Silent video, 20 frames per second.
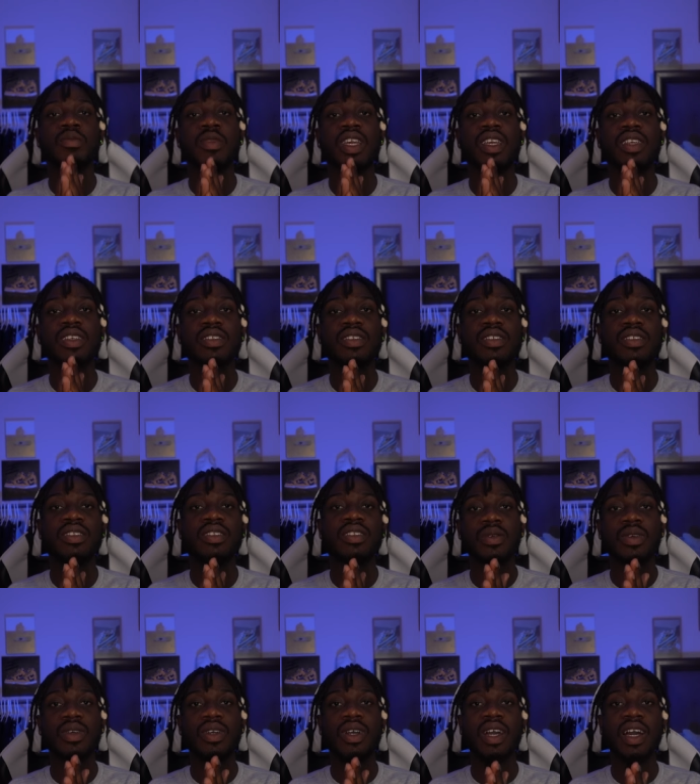Maze.
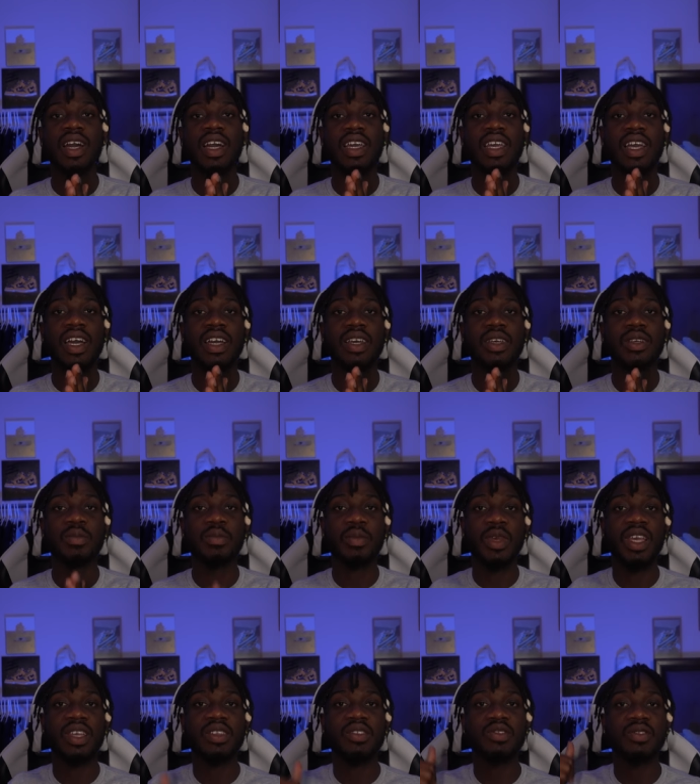I got a
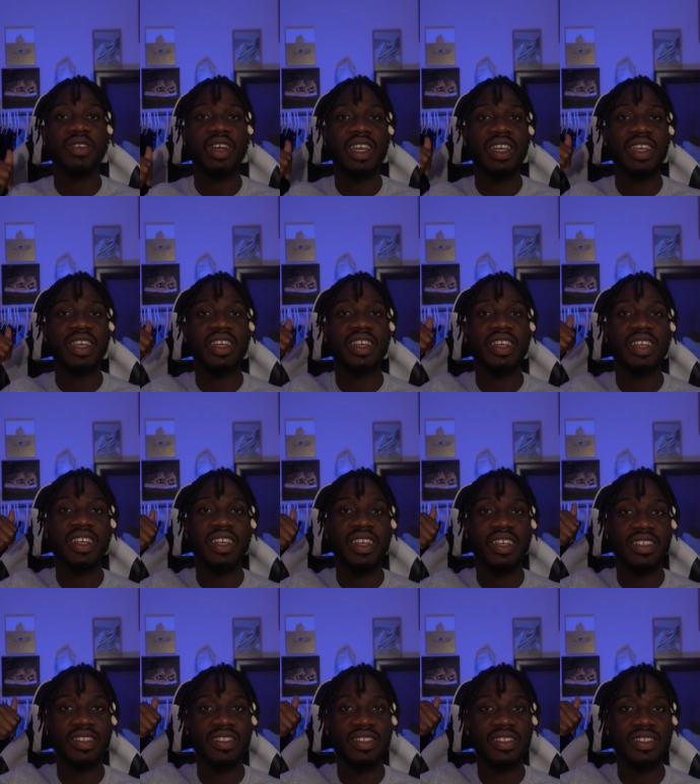paint right here,
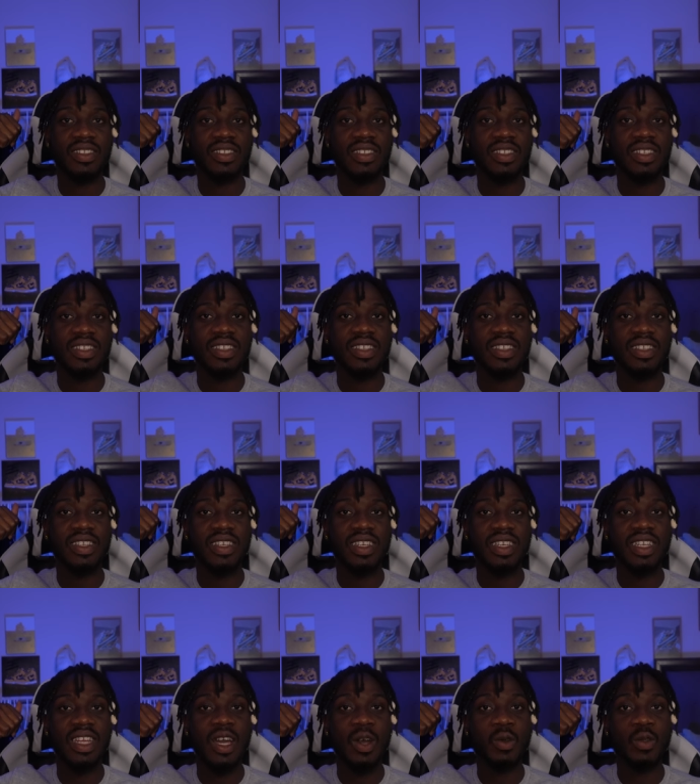as you can see.
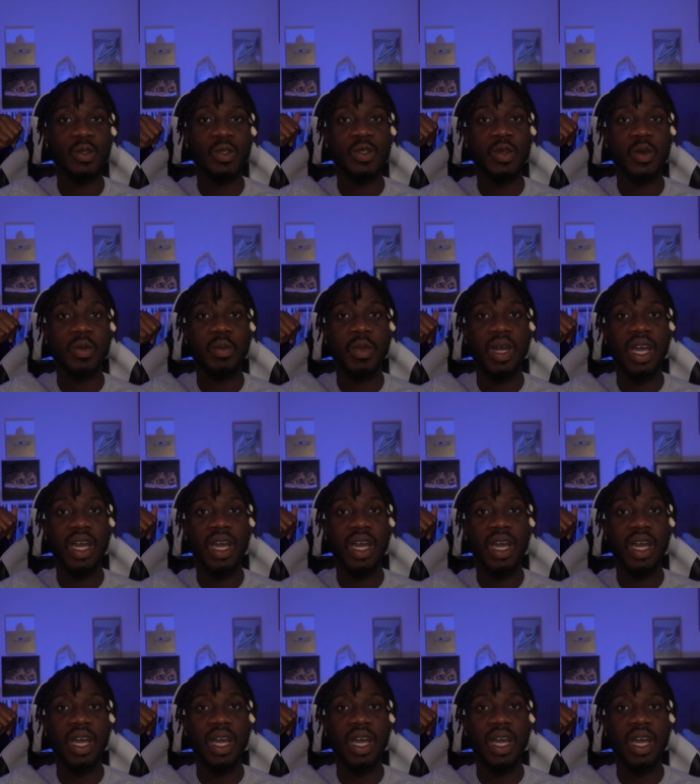That was done